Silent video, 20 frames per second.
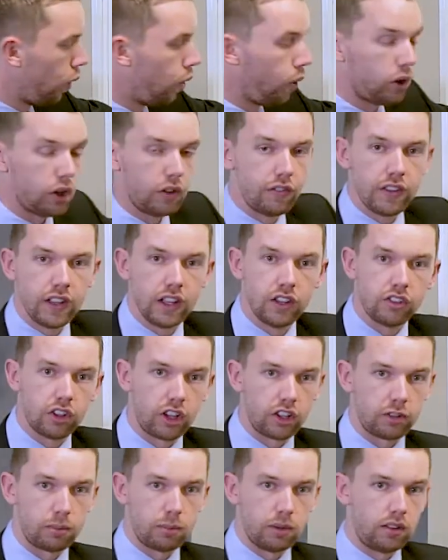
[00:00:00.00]
all of the
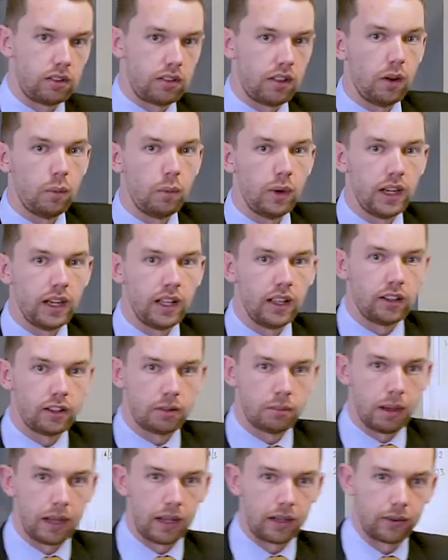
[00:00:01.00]
adjustments that we need
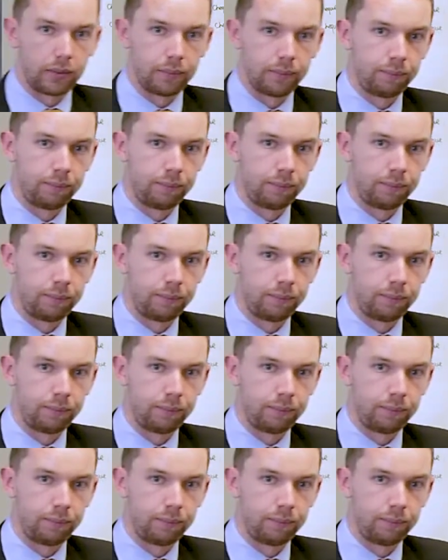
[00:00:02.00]
to make.